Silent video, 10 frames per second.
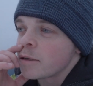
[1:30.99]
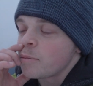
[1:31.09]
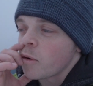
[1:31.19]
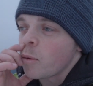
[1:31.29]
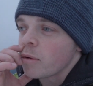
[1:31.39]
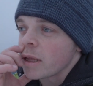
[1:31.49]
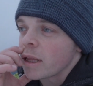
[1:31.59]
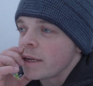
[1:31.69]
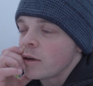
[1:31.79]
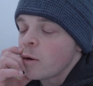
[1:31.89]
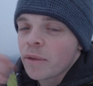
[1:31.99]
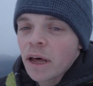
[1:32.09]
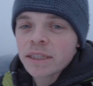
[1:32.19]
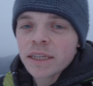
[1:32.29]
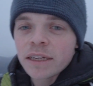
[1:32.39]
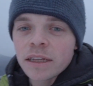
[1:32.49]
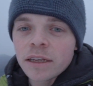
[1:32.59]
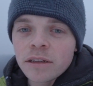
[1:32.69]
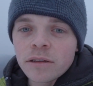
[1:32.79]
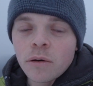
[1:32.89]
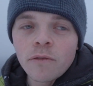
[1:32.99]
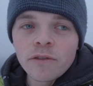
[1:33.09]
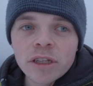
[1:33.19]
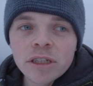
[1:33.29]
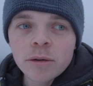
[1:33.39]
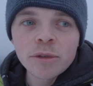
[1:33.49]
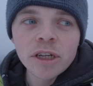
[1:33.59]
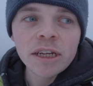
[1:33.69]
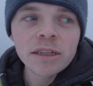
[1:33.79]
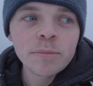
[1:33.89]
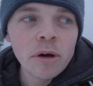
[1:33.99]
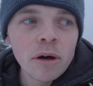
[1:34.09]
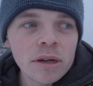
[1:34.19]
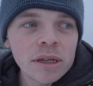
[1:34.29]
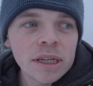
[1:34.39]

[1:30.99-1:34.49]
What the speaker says: properly line up. That's kind of the obvious subject, but